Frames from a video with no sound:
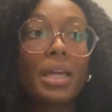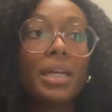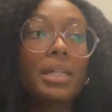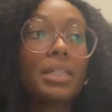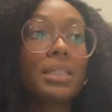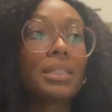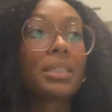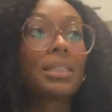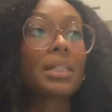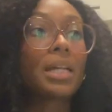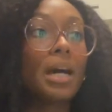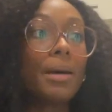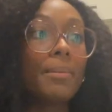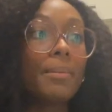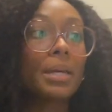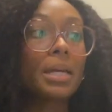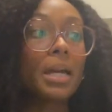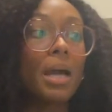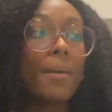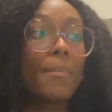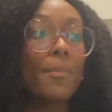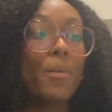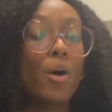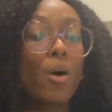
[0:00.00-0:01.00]
is coming
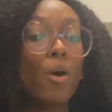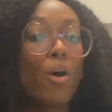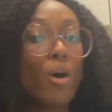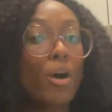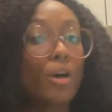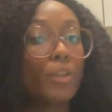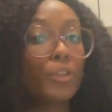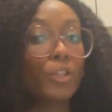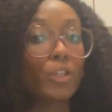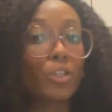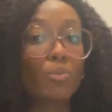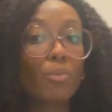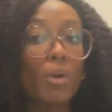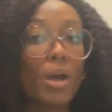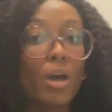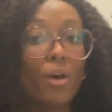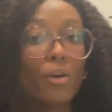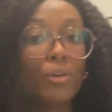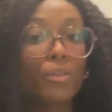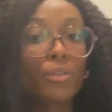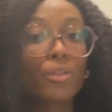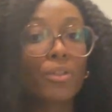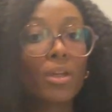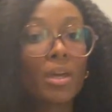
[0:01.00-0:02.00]
up on the
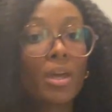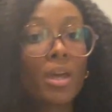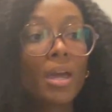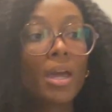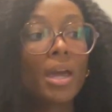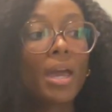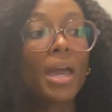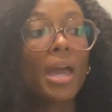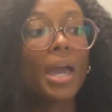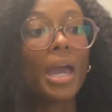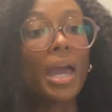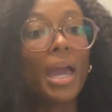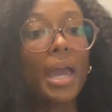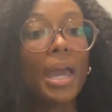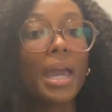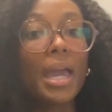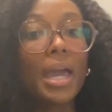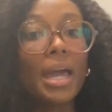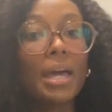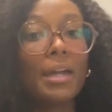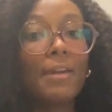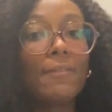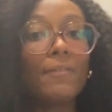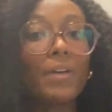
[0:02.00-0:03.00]
12th
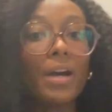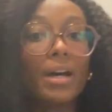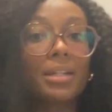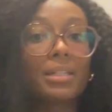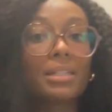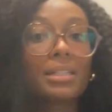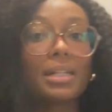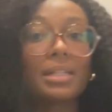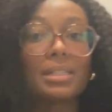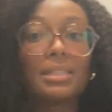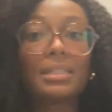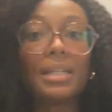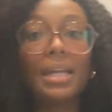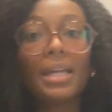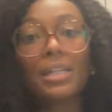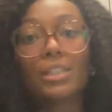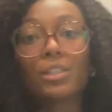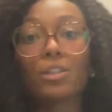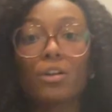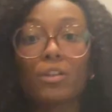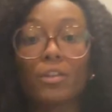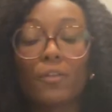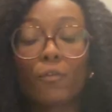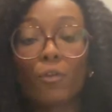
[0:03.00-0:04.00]
and Valentine's Day is
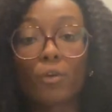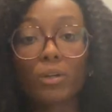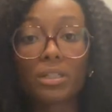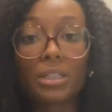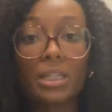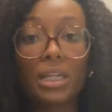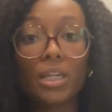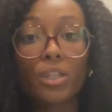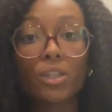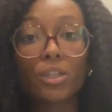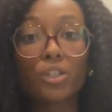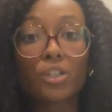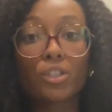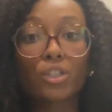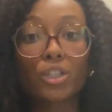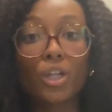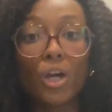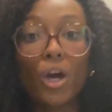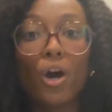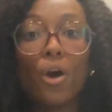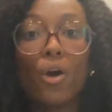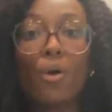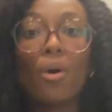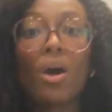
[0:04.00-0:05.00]
on the 14th.
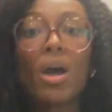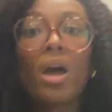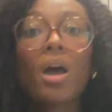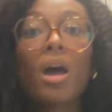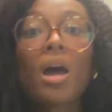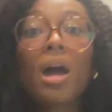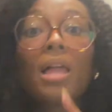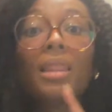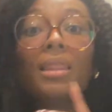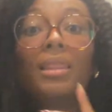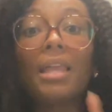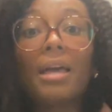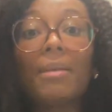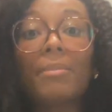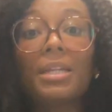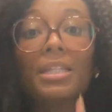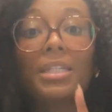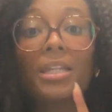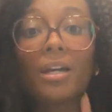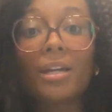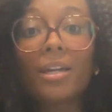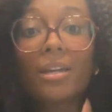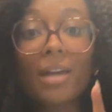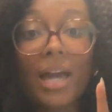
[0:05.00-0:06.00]
So let me
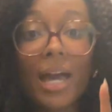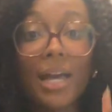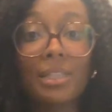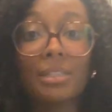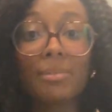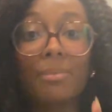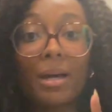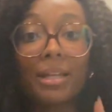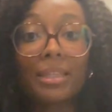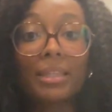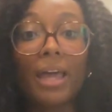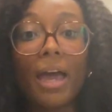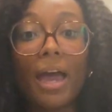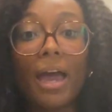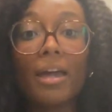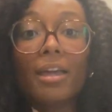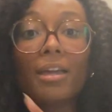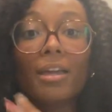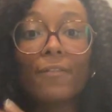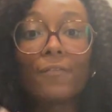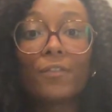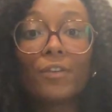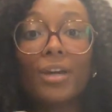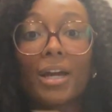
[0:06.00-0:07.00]
tell you guys about
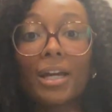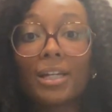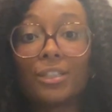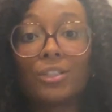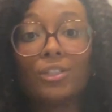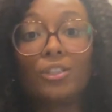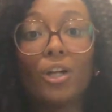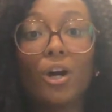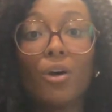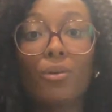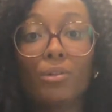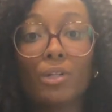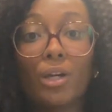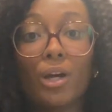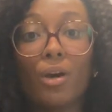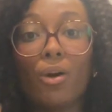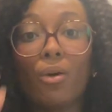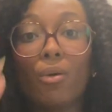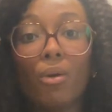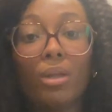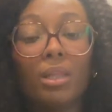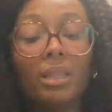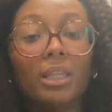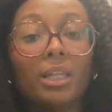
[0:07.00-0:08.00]
that. If you guys don't
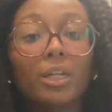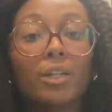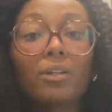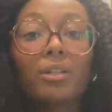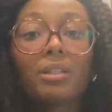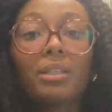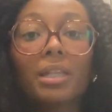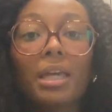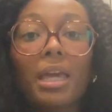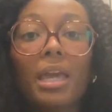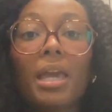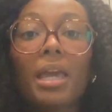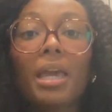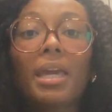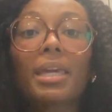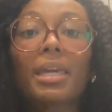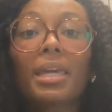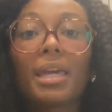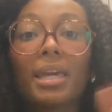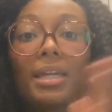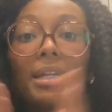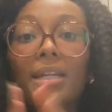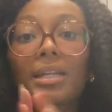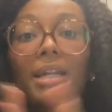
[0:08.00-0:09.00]
know, literally
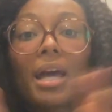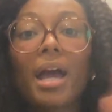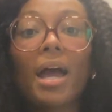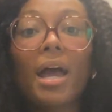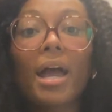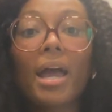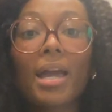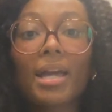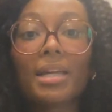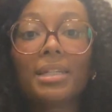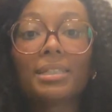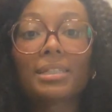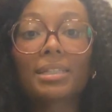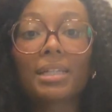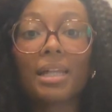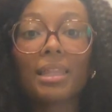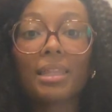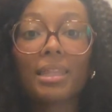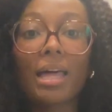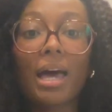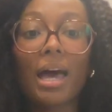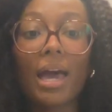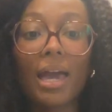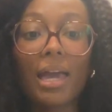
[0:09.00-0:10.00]
Ken and I's
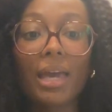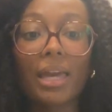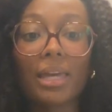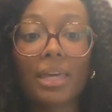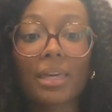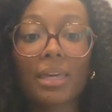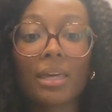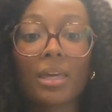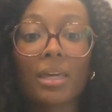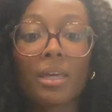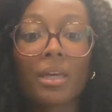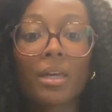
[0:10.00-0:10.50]
like